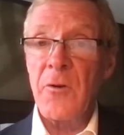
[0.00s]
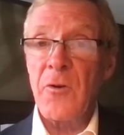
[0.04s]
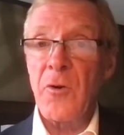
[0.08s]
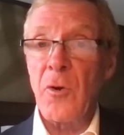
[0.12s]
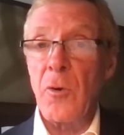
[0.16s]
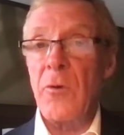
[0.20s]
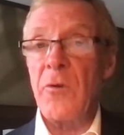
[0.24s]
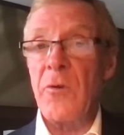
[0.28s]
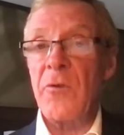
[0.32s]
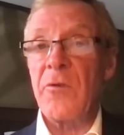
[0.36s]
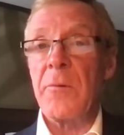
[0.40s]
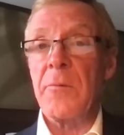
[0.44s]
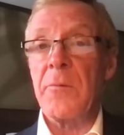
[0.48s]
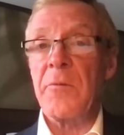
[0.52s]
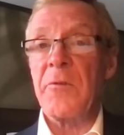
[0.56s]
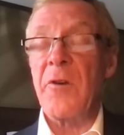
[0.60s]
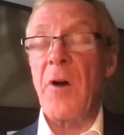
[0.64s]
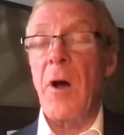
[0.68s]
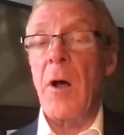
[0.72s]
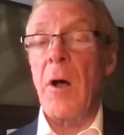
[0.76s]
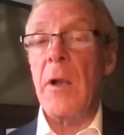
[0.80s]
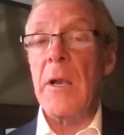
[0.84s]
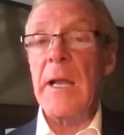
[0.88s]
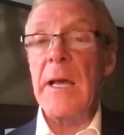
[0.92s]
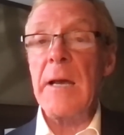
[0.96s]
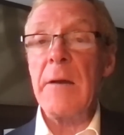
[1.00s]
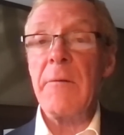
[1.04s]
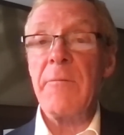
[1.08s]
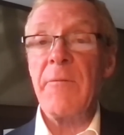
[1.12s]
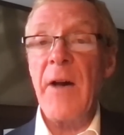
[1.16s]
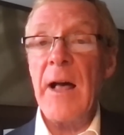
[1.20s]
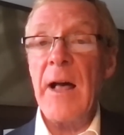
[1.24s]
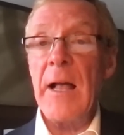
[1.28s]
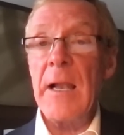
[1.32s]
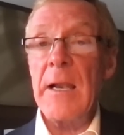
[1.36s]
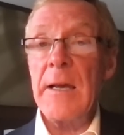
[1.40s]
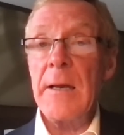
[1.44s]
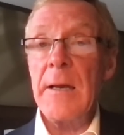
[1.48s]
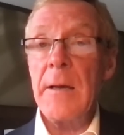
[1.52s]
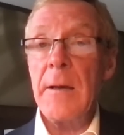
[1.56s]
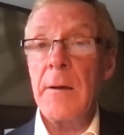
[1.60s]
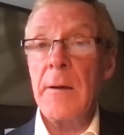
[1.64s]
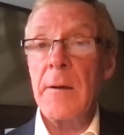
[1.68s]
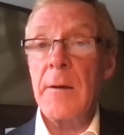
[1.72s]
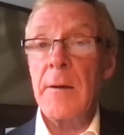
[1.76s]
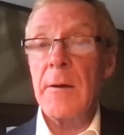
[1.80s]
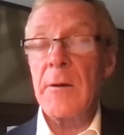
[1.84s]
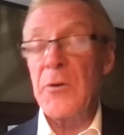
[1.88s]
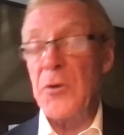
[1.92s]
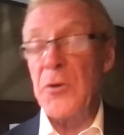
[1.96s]
Tours of Salt Lake Valley,
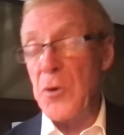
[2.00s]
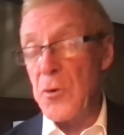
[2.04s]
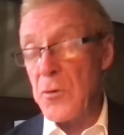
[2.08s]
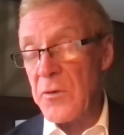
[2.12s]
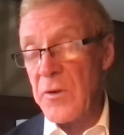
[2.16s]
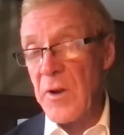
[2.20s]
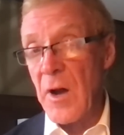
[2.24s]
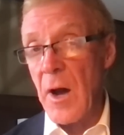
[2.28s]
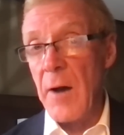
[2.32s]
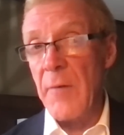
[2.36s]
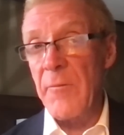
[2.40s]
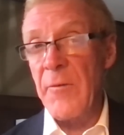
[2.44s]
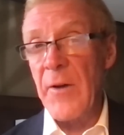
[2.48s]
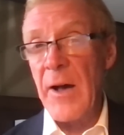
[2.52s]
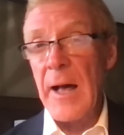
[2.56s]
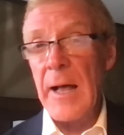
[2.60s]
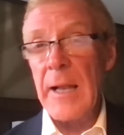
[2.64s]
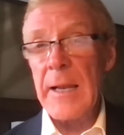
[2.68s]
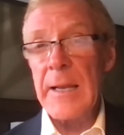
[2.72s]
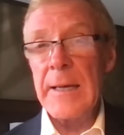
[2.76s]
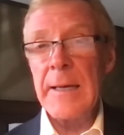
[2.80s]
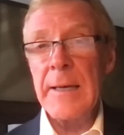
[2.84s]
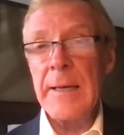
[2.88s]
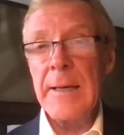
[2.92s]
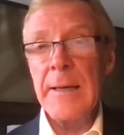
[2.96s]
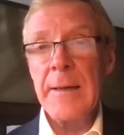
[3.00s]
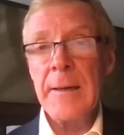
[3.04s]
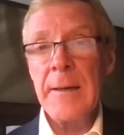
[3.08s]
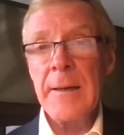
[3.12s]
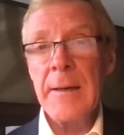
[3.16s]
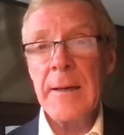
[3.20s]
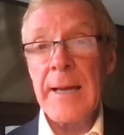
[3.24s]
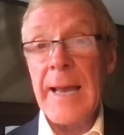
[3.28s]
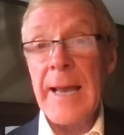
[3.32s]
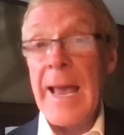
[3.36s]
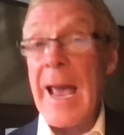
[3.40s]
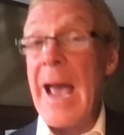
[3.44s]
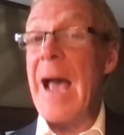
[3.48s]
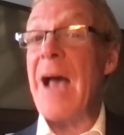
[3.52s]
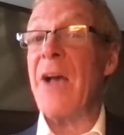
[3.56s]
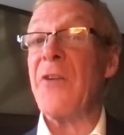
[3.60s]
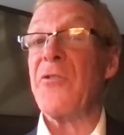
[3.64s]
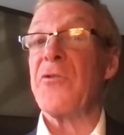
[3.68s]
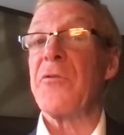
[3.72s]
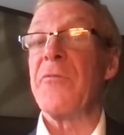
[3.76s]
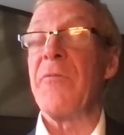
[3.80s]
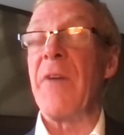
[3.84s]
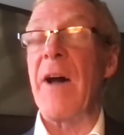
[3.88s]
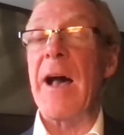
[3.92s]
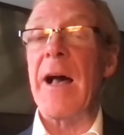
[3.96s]
Utah Valley,
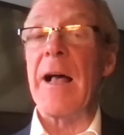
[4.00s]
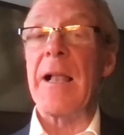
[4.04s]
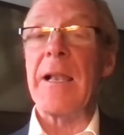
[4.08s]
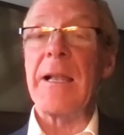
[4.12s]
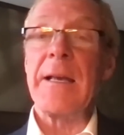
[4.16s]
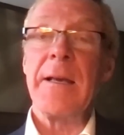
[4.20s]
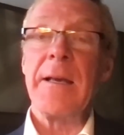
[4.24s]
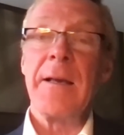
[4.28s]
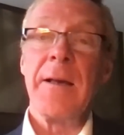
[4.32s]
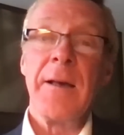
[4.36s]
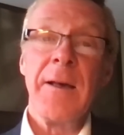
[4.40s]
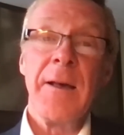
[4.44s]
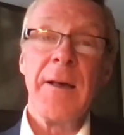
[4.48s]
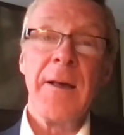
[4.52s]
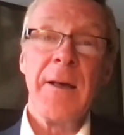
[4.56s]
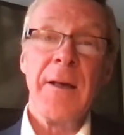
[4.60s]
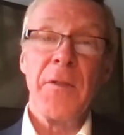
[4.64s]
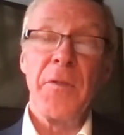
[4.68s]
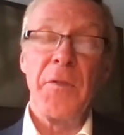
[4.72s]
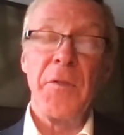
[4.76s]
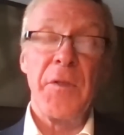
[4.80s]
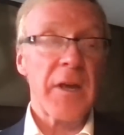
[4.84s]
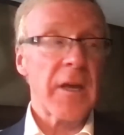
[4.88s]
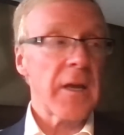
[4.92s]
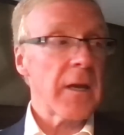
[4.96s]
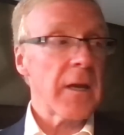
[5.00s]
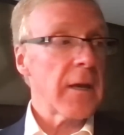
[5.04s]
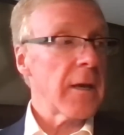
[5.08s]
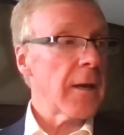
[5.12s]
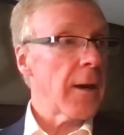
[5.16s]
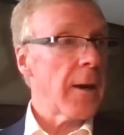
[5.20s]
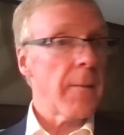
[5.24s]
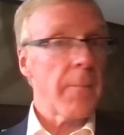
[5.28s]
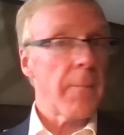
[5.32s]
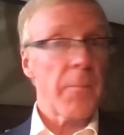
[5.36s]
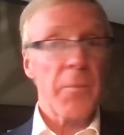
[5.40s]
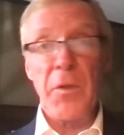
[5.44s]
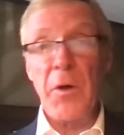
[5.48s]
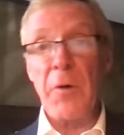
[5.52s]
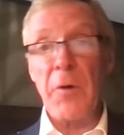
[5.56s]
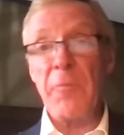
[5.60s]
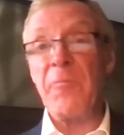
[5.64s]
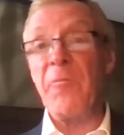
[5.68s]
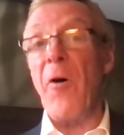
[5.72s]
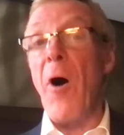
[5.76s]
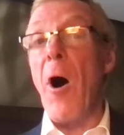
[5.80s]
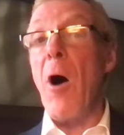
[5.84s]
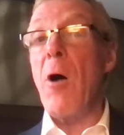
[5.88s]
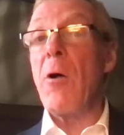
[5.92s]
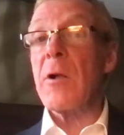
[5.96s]
Cache Valley, the, uh, the
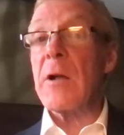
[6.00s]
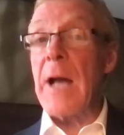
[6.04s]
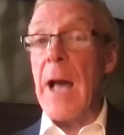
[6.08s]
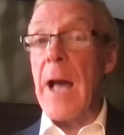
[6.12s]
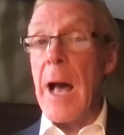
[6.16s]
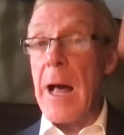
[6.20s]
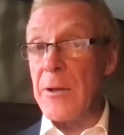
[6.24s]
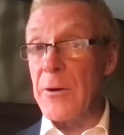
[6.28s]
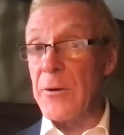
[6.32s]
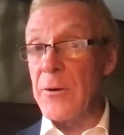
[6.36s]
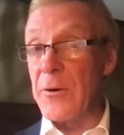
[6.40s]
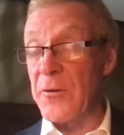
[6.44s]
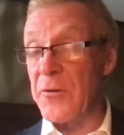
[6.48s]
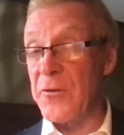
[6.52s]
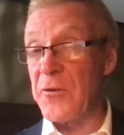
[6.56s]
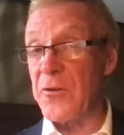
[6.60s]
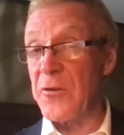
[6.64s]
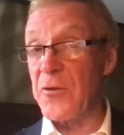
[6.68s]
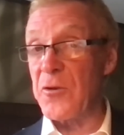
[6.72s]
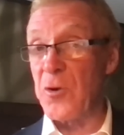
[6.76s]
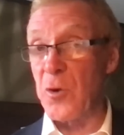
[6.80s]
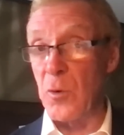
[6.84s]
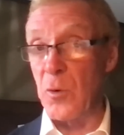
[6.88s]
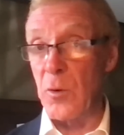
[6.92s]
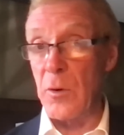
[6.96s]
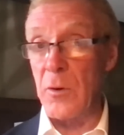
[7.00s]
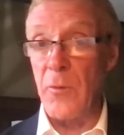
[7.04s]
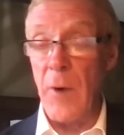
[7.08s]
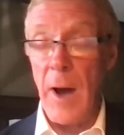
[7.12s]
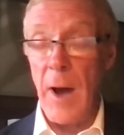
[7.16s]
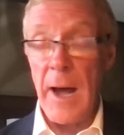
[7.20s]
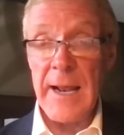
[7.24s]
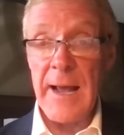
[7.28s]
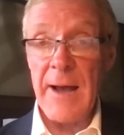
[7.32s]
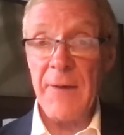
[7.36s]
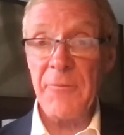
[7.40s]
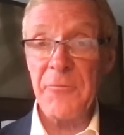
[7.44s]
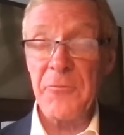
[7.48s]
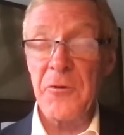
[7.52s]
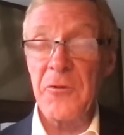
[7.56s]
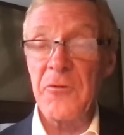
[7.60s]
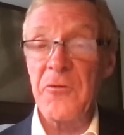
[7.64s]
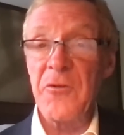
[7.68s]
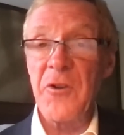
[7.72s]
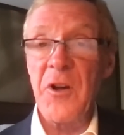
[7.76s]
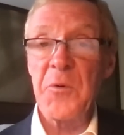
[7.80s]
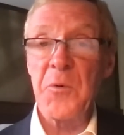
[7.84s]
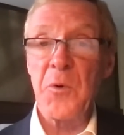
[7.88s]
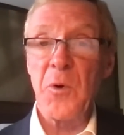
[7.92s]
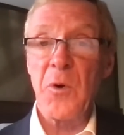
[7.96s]
Fall Colors Tour right after
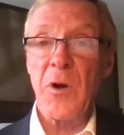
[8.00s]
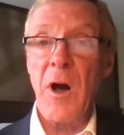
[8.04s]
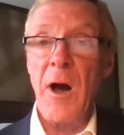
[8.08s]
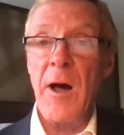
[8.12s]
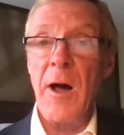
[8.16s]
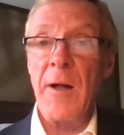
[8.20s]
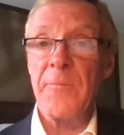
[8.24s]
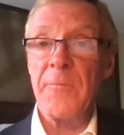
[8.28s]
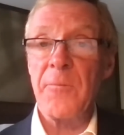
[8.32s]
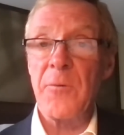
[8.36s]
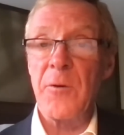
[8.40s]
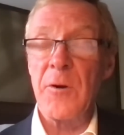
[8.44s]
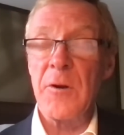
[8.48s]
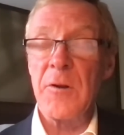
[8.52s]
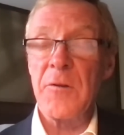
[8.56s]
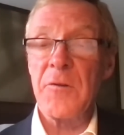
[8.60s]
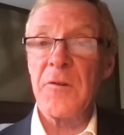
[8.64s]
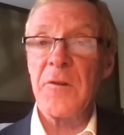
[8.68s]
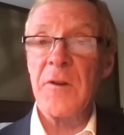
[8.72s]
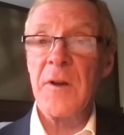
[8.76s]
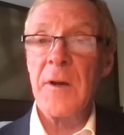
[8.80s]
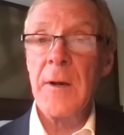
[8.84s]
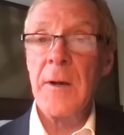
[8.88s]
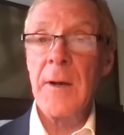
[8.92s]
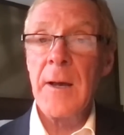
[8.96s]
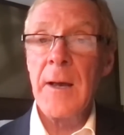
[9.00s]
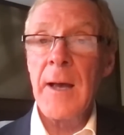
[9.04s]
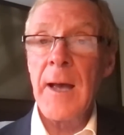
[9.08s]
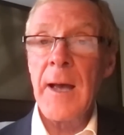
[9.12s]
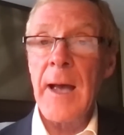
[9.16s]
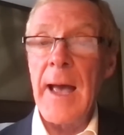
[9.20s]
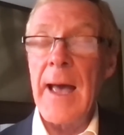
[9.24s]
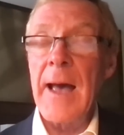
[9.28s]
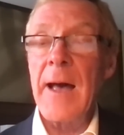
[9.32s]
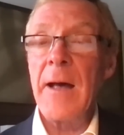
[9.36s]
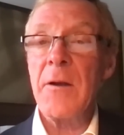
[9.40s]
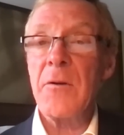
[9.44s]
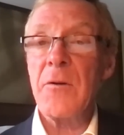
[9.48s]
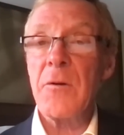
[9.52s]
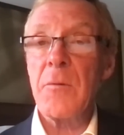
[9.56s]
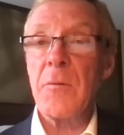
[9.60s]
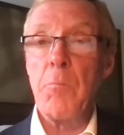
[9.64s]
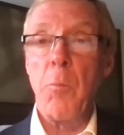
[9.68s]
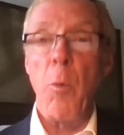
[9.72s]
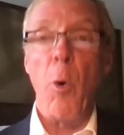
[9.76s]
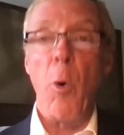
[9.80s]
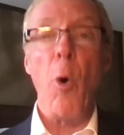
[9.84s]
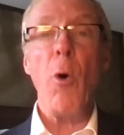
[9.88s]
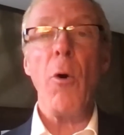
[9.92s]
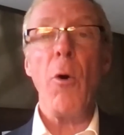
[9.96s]
General Conference, and
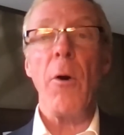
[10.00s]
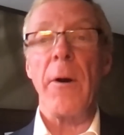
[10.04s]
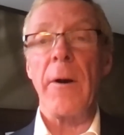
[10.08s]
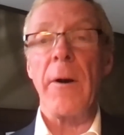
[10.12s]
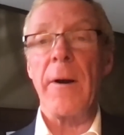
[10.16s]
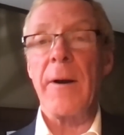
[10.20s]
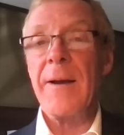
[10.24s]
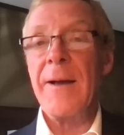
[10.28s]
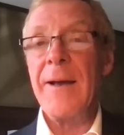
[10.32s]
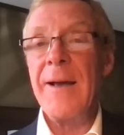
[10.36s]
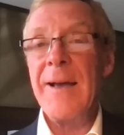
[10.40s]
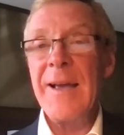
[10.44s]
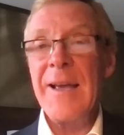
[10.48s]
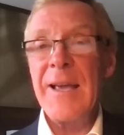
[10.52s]
more.